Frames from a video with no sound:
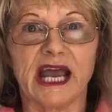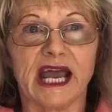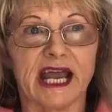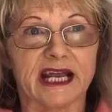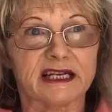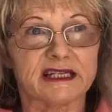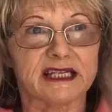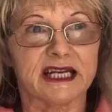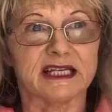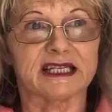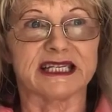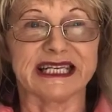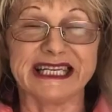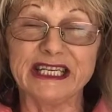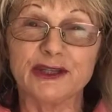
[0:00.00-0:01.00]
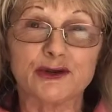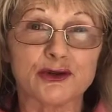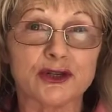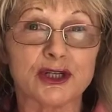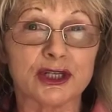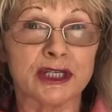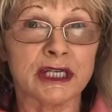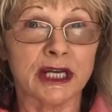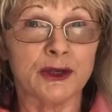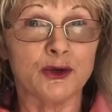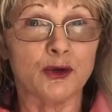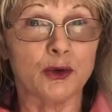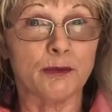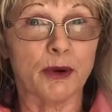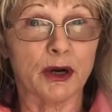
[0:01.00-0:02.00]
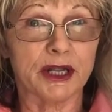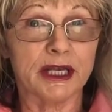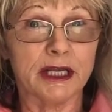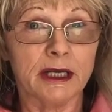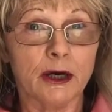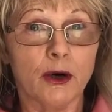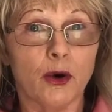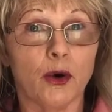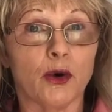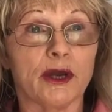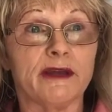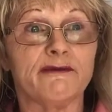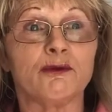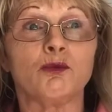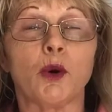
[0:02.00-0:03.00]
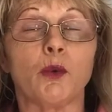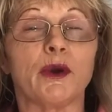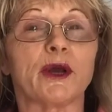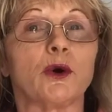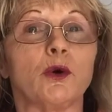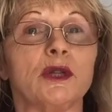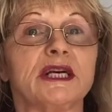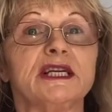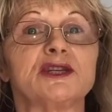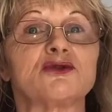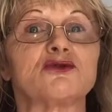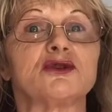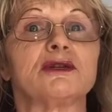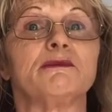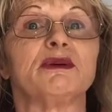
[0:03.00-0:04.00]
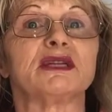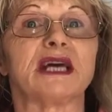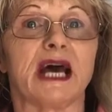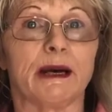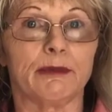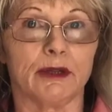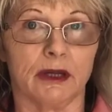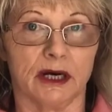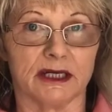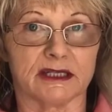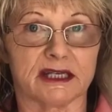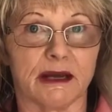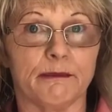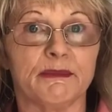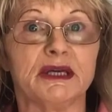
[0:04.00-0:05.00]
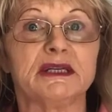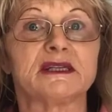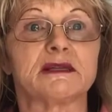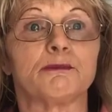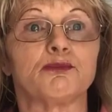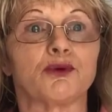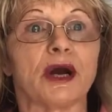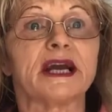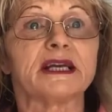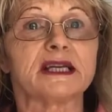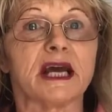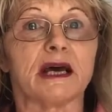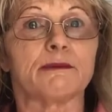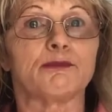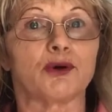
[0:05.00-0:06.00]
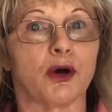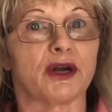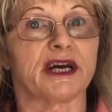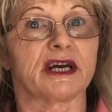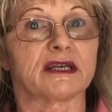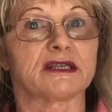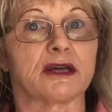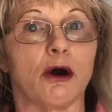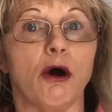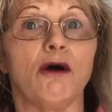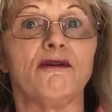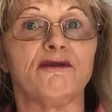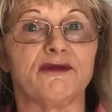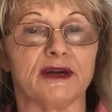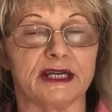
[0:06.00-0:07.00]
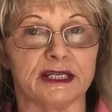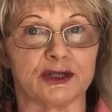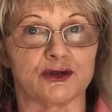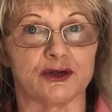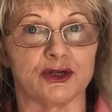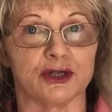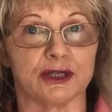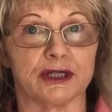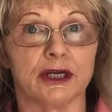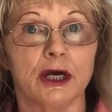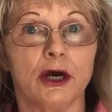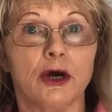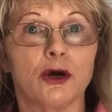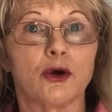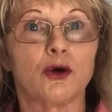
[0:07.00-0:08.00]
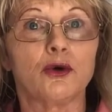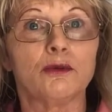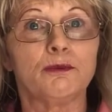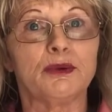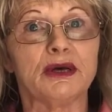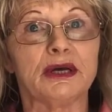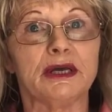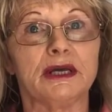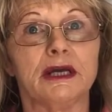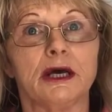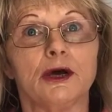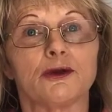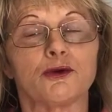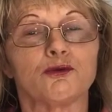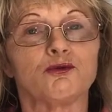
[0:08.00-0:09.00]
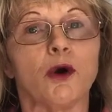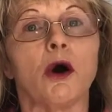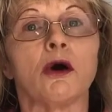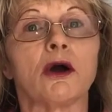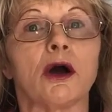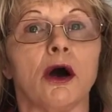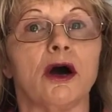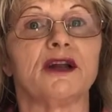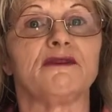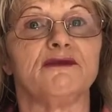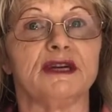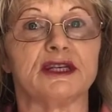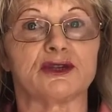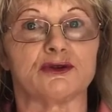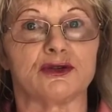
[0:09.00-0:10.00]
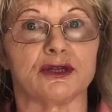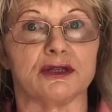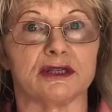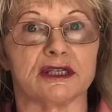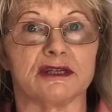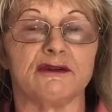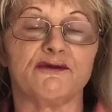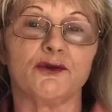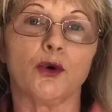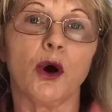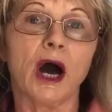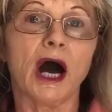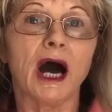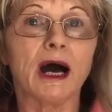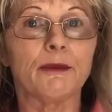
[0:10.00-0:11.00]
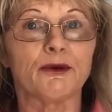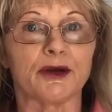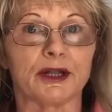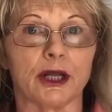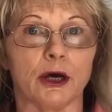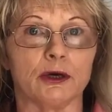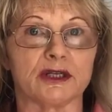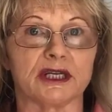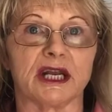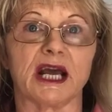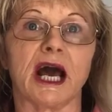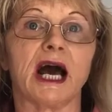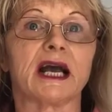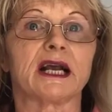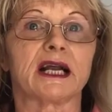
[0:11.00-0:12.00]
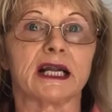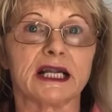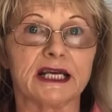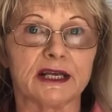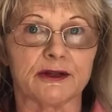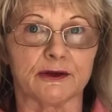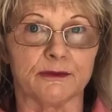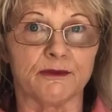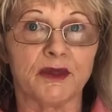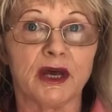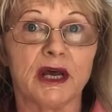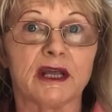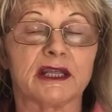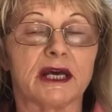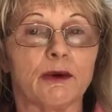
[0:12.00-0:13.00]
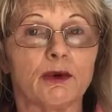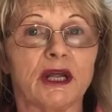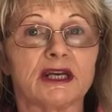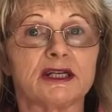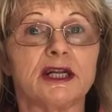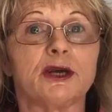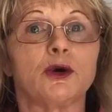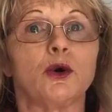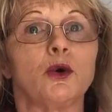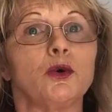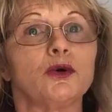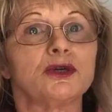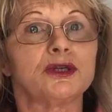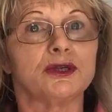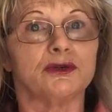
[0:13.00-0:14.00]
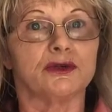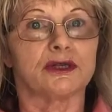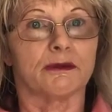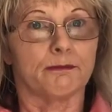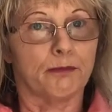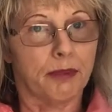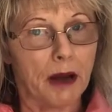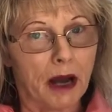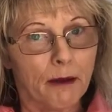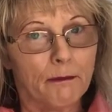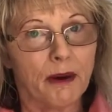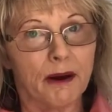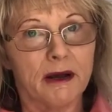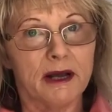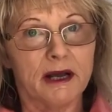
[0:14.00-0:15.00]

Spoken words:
excess estrogen in your body, or even what we call estrogen metabolites. That means the breakdown products of estrogen could be the wrong kind of estrogens, and if you're harboring those and can't clear them, that will actually cause you to pump